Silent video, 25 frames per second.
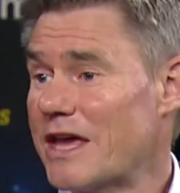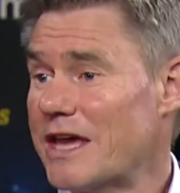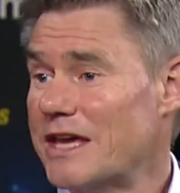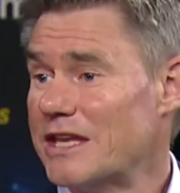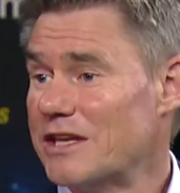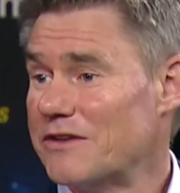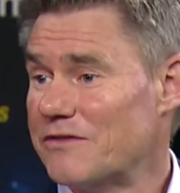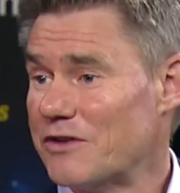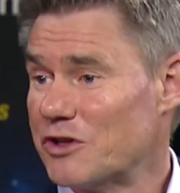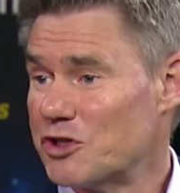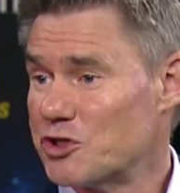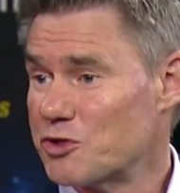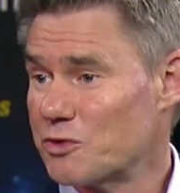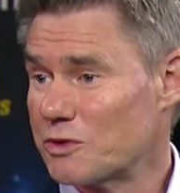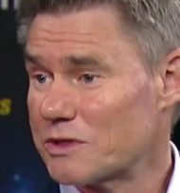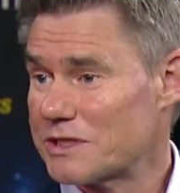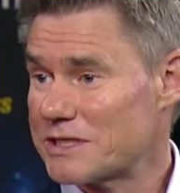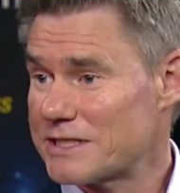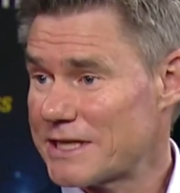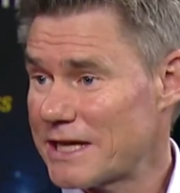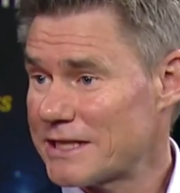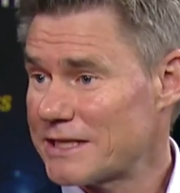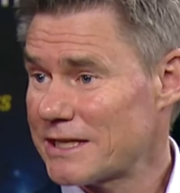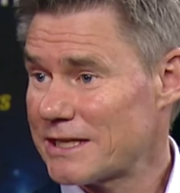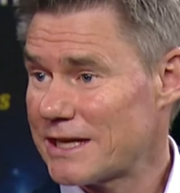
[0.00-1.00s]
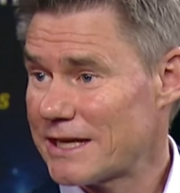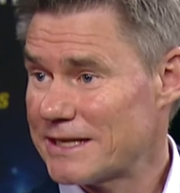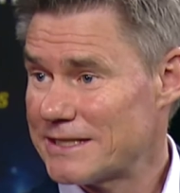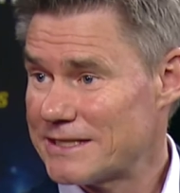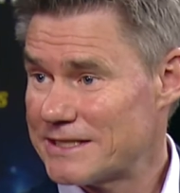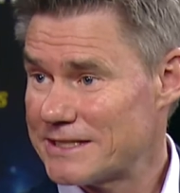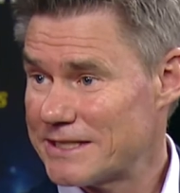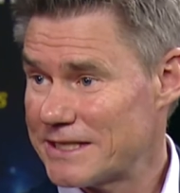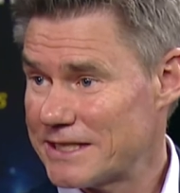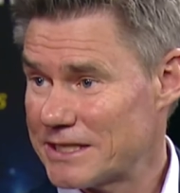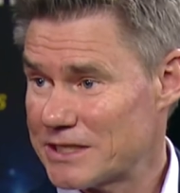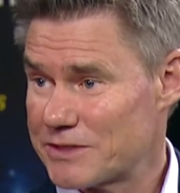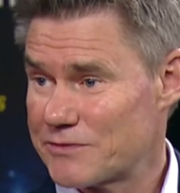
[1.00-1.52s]
individual satellite
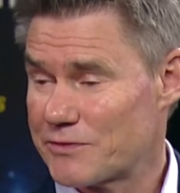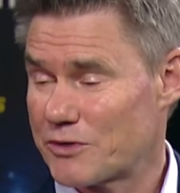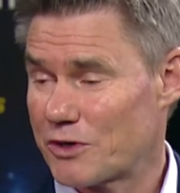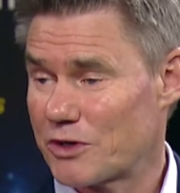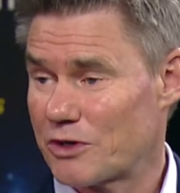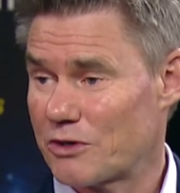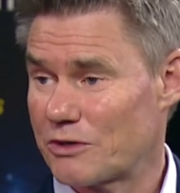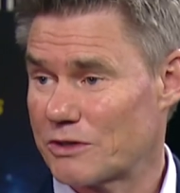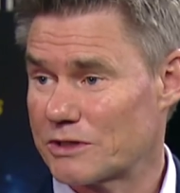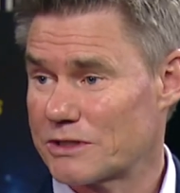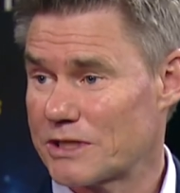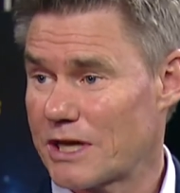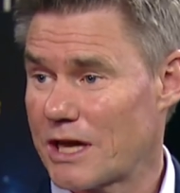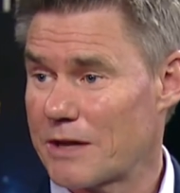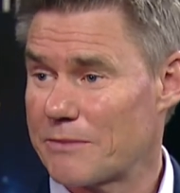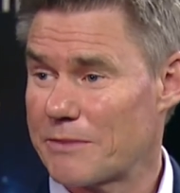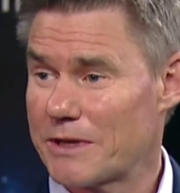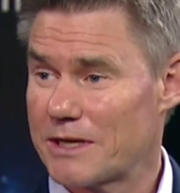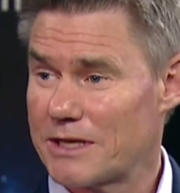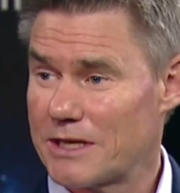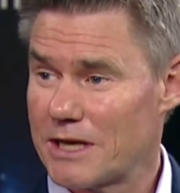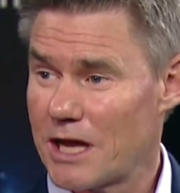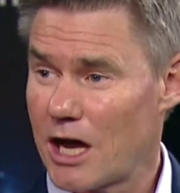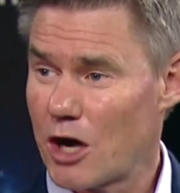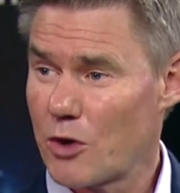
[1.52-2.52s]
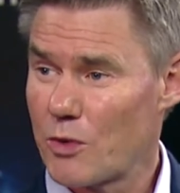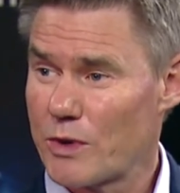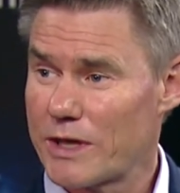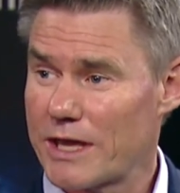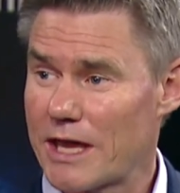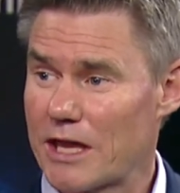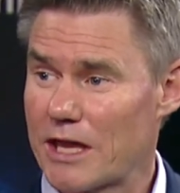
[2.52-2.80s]
scenes for a long time, but now we